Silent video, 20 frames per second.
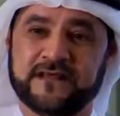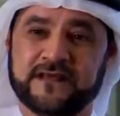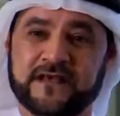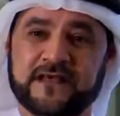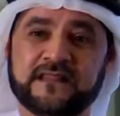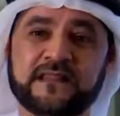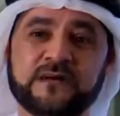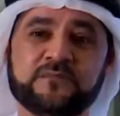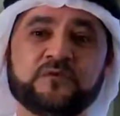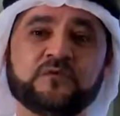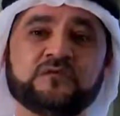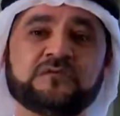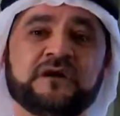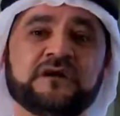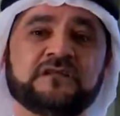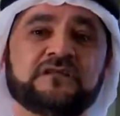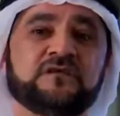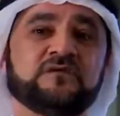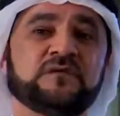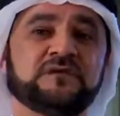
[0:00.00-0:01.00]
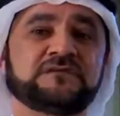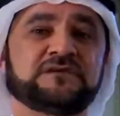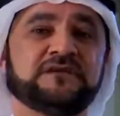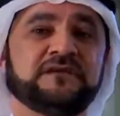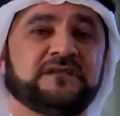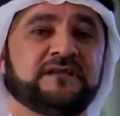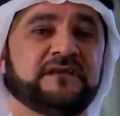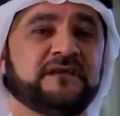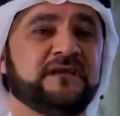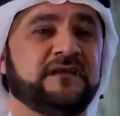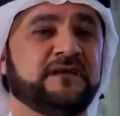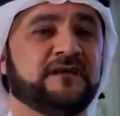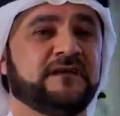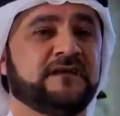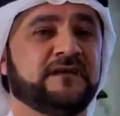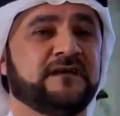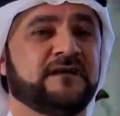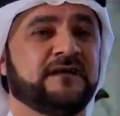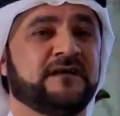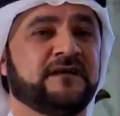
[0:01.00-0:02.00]
And the book title was reading,
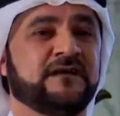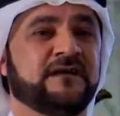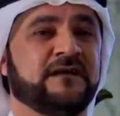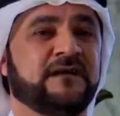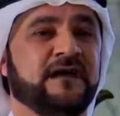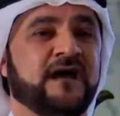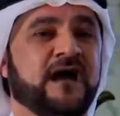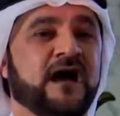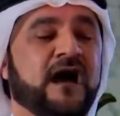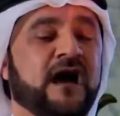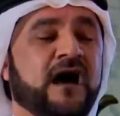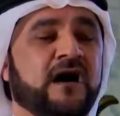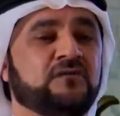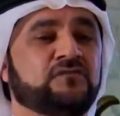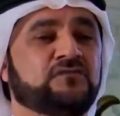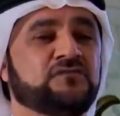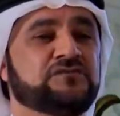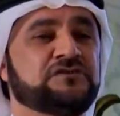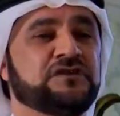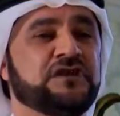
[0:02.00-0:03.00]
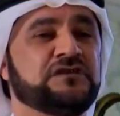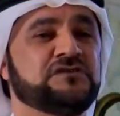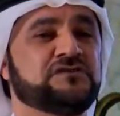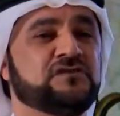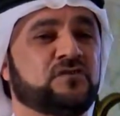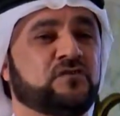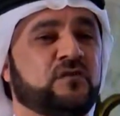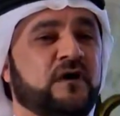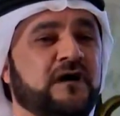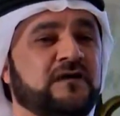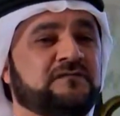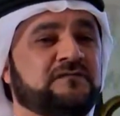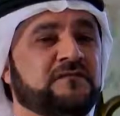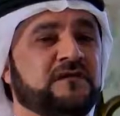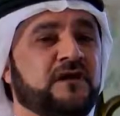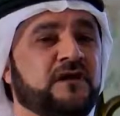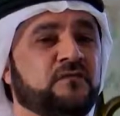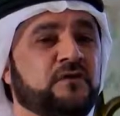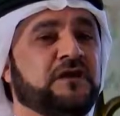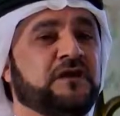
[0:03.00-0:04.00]
How to Change Your Wife
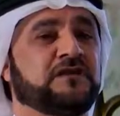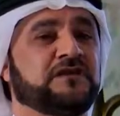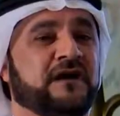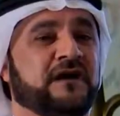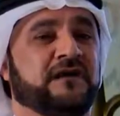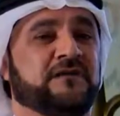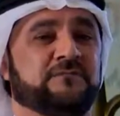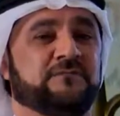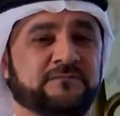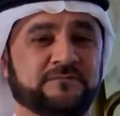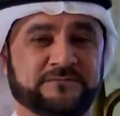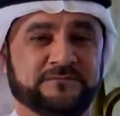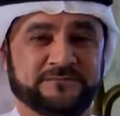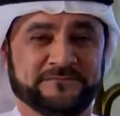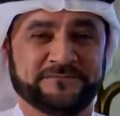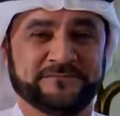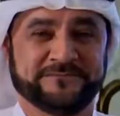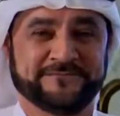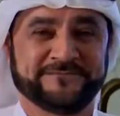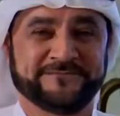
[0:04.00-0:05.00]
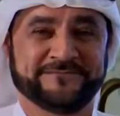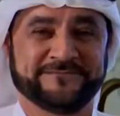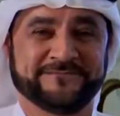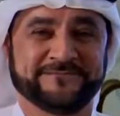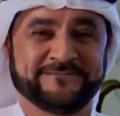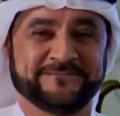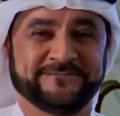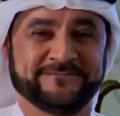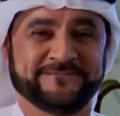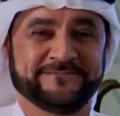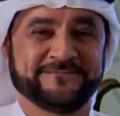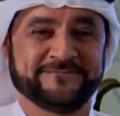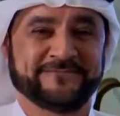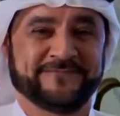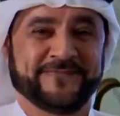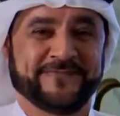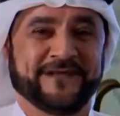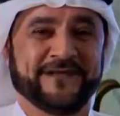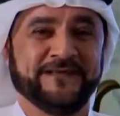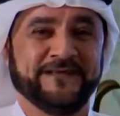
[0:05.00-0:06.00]
in a Week Time,
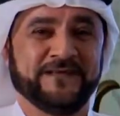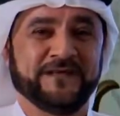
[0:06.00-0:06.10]
right?